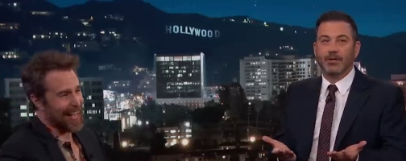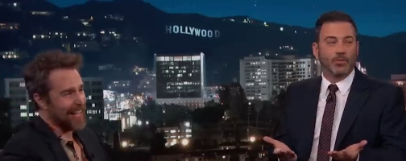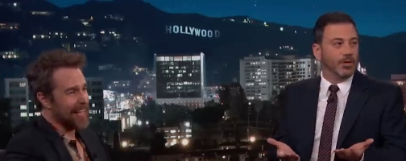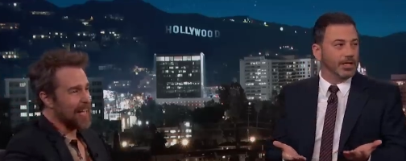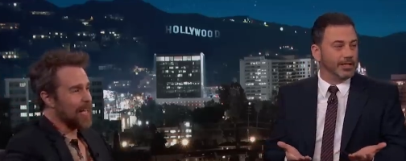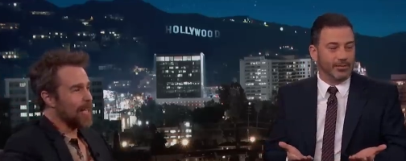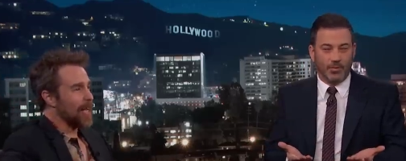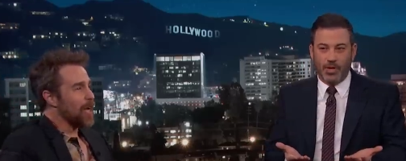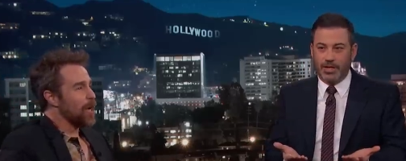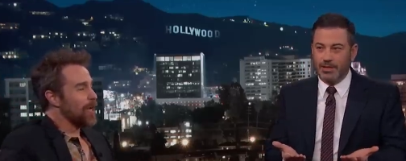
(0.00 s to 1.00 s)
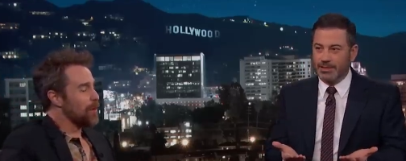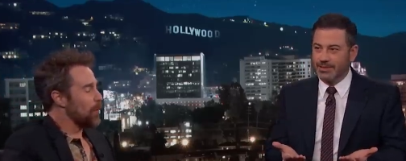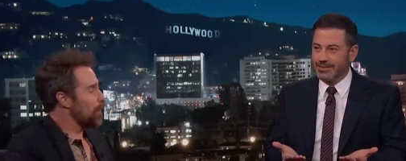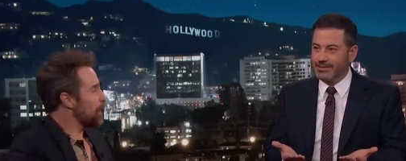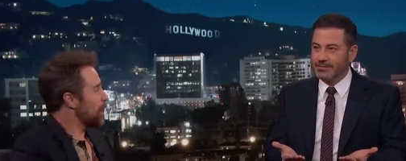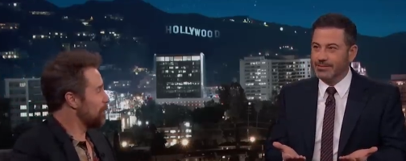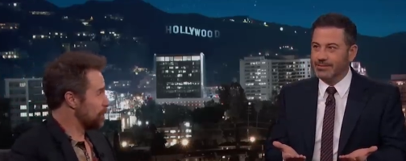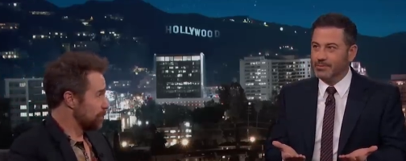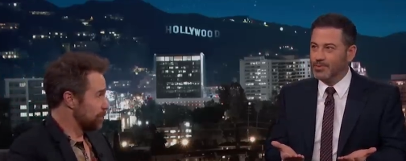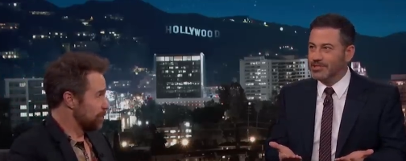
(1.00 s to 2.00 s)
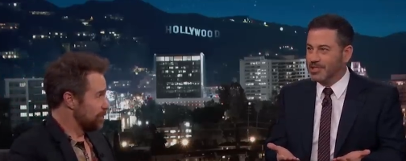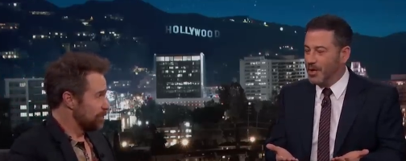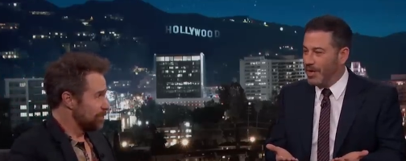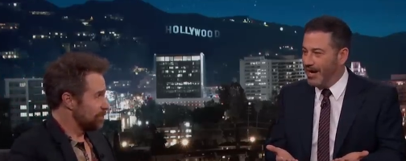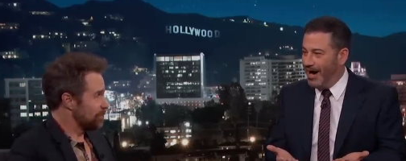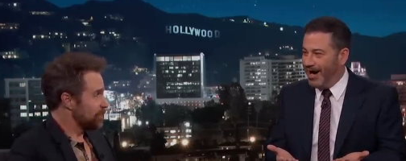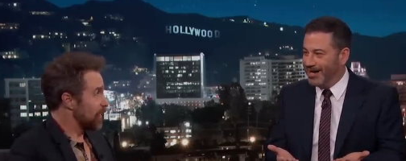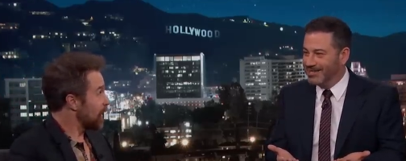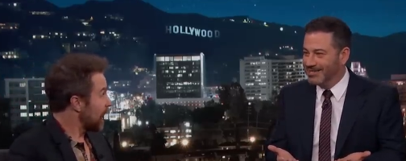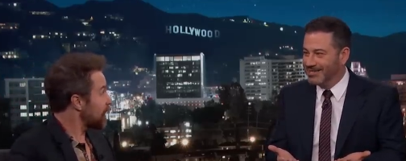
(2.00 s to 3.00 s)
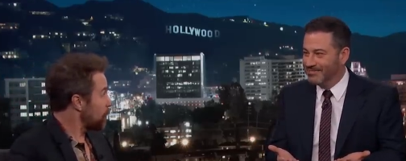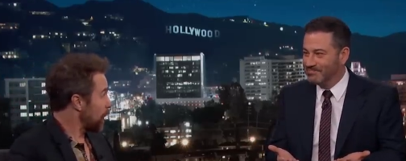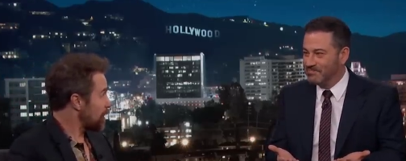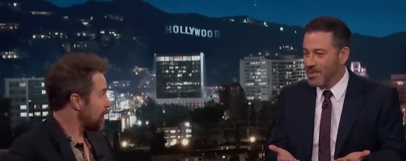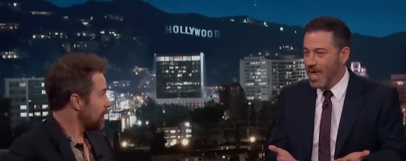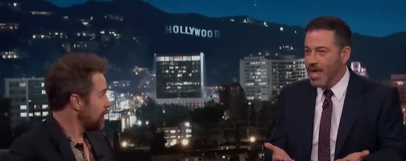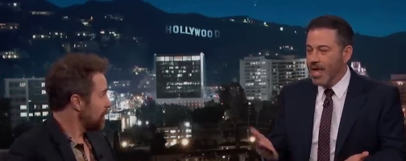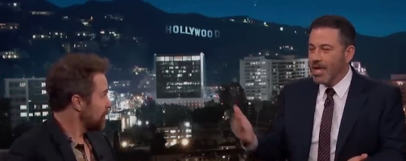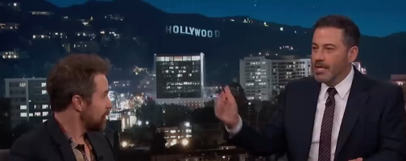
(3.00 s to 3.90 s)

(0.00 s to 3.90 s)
Speaker 1: like what? Where? what's going on. Did he get the pizza?